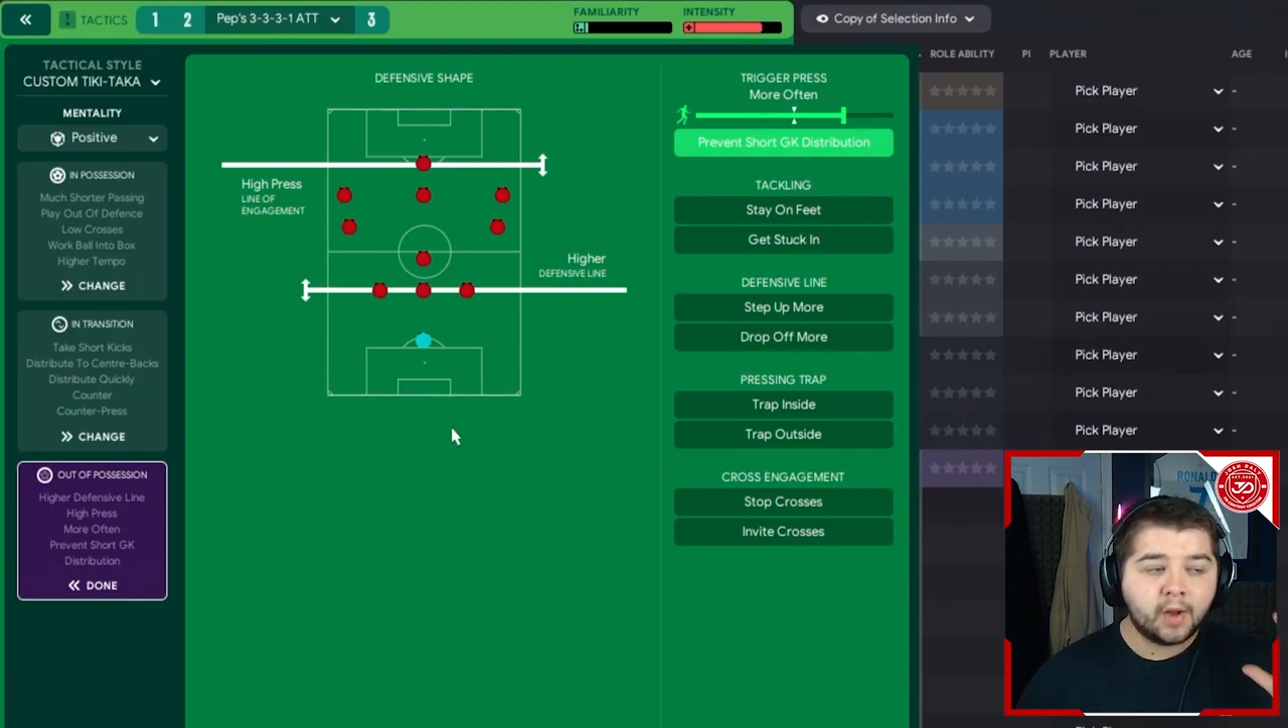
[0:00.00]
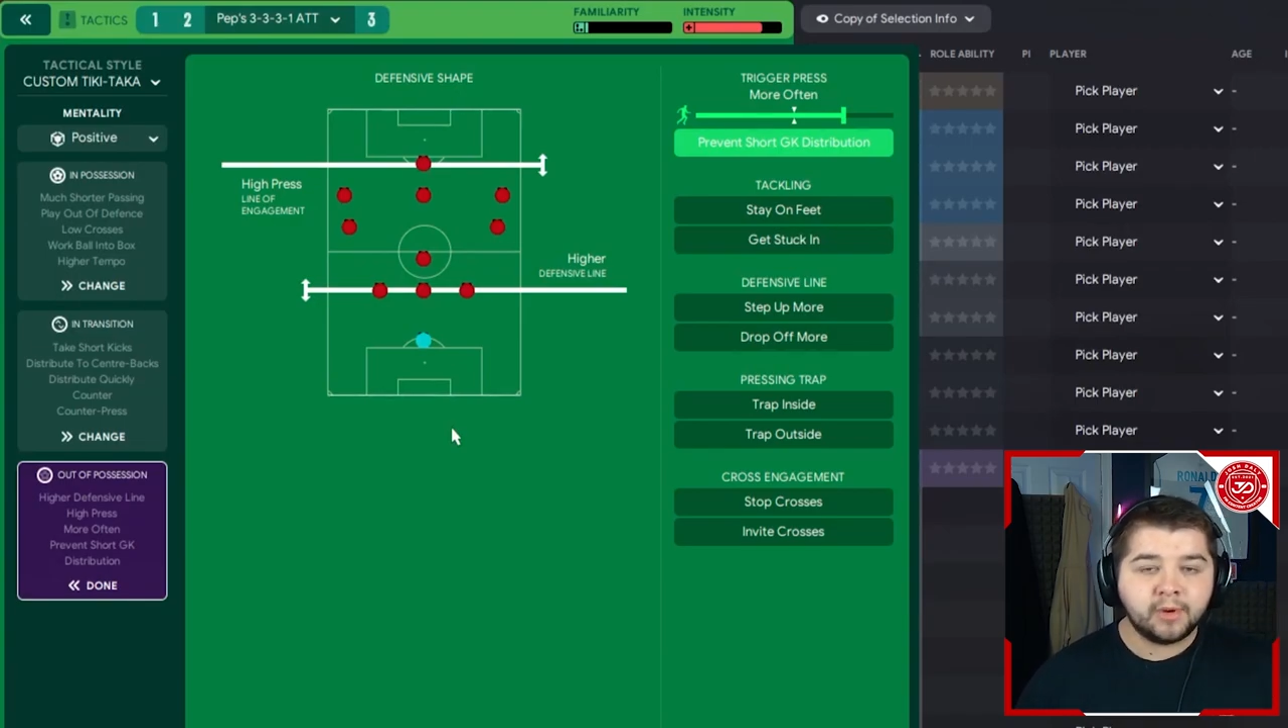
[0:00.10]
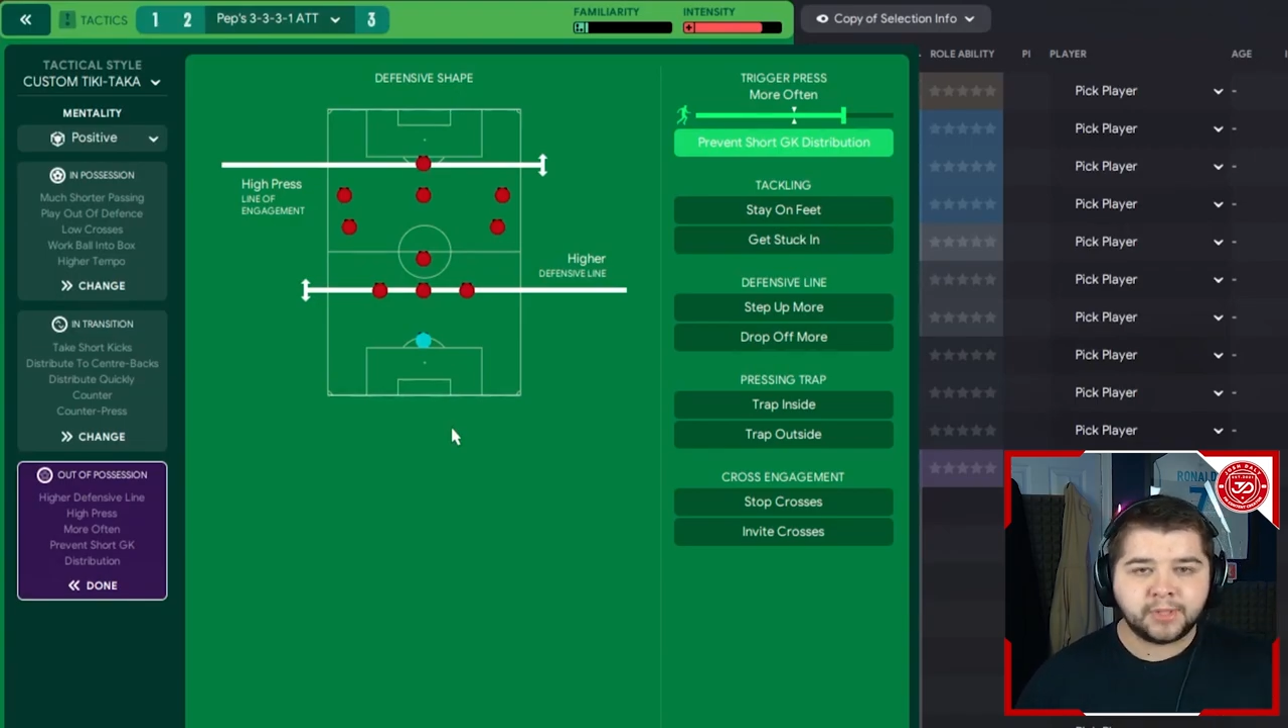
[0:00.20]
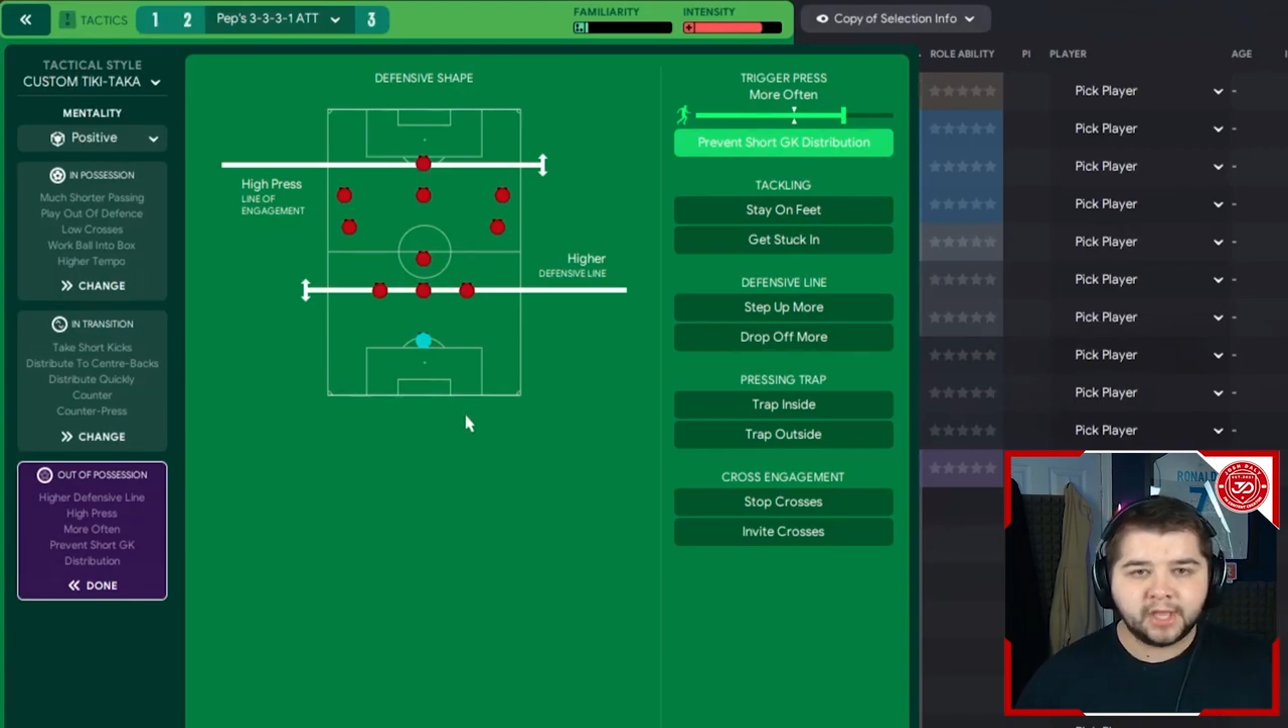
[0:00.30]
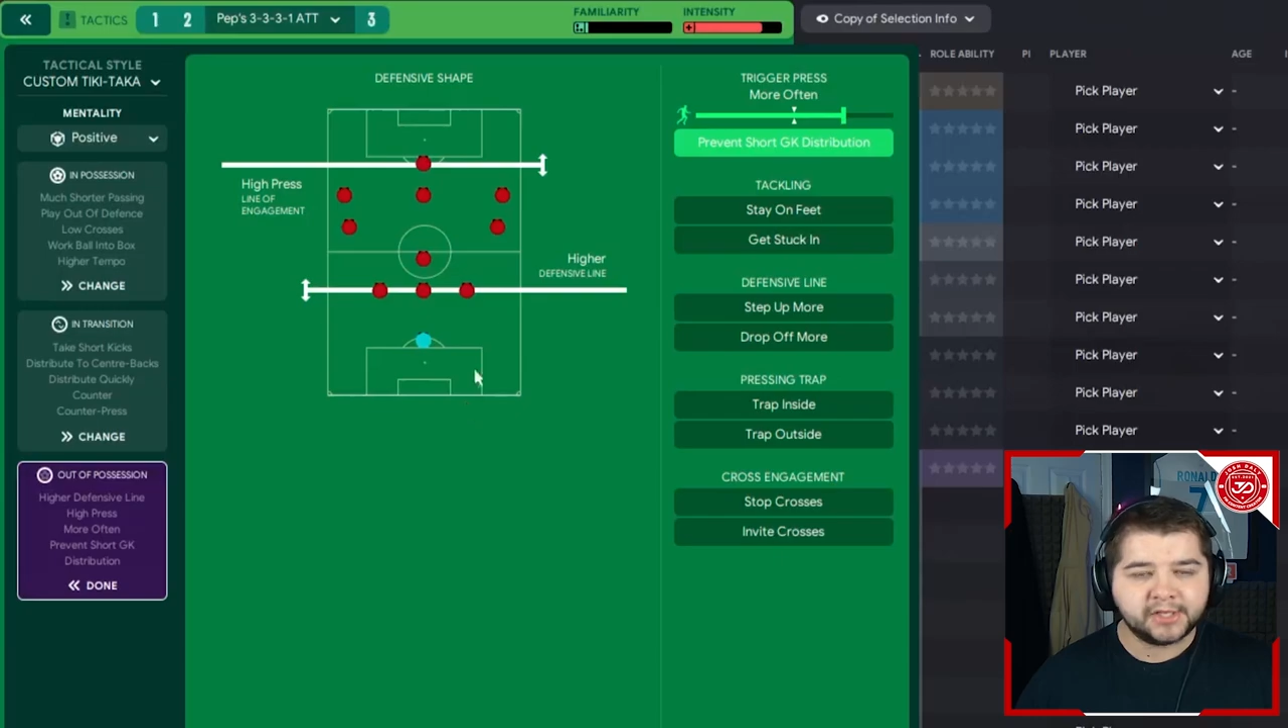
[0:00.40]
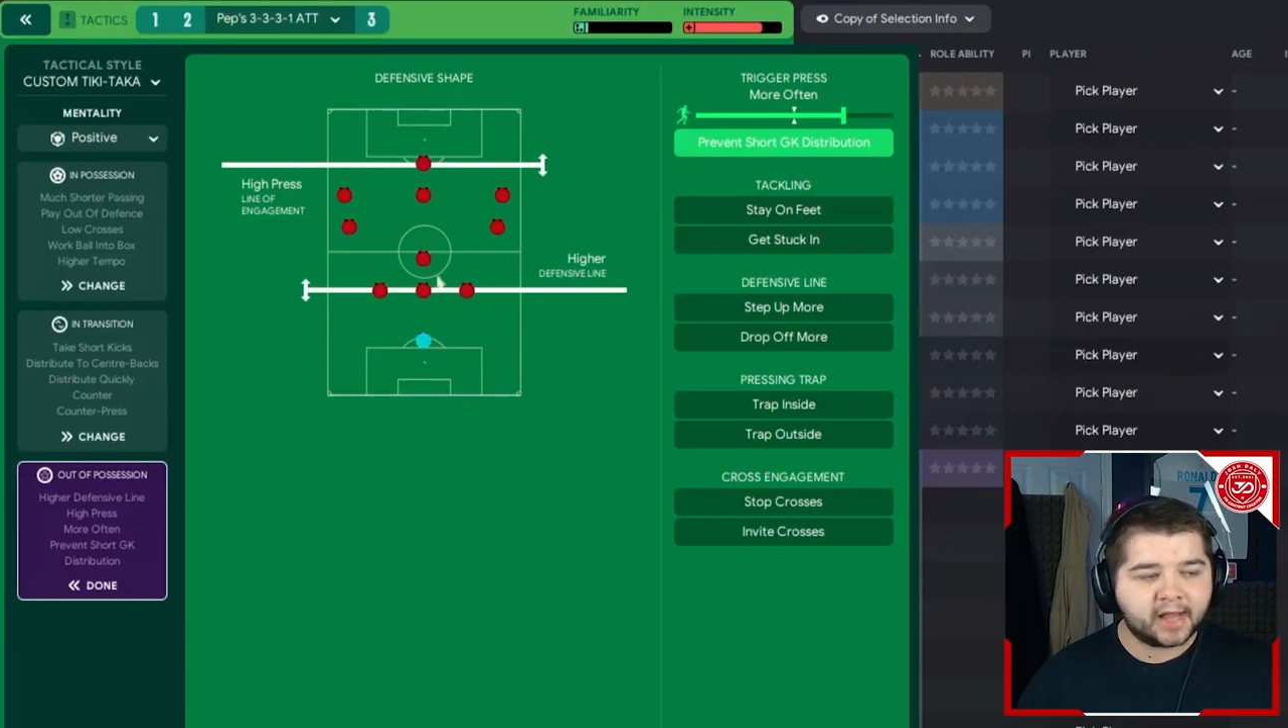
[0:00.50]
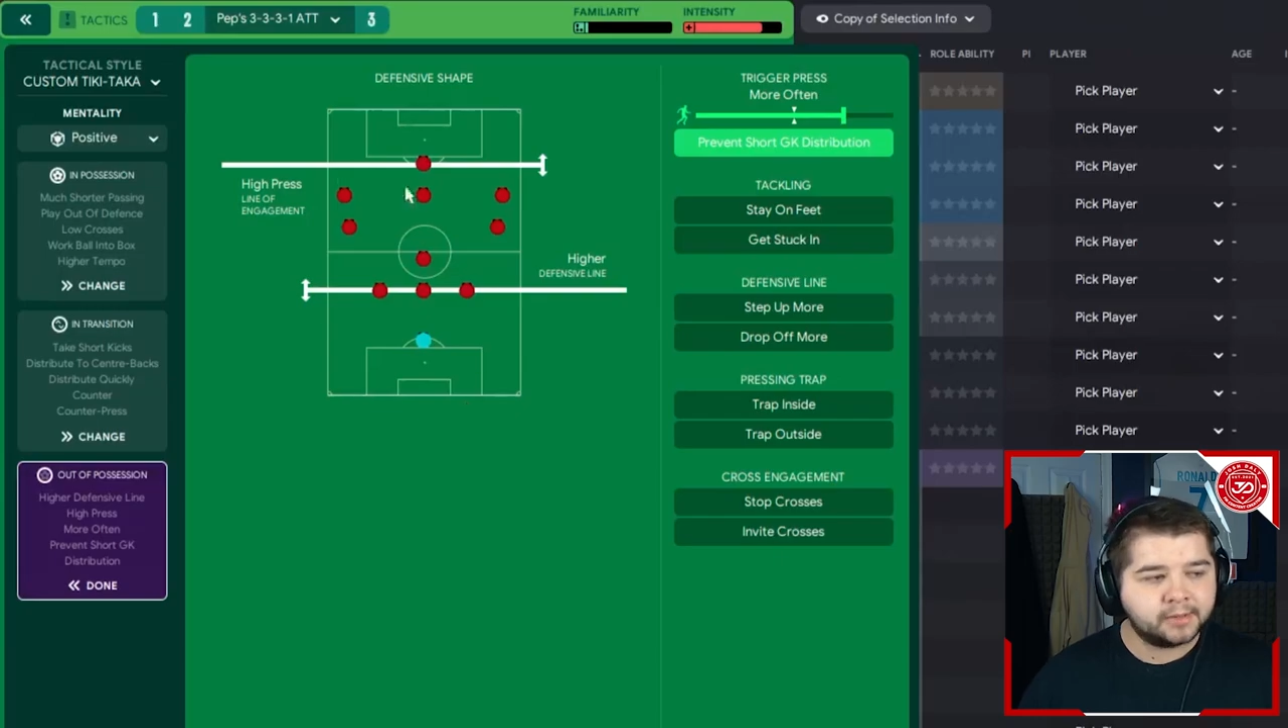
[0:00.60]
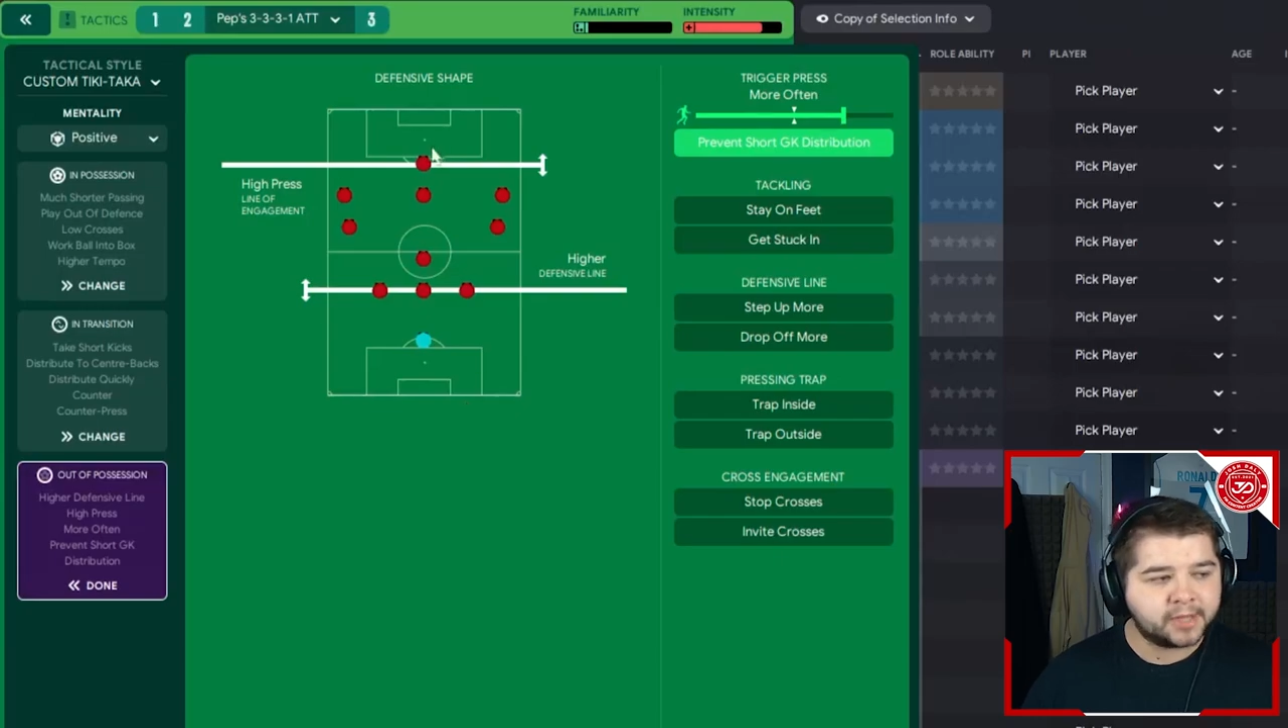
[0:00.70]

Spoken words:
with the attacking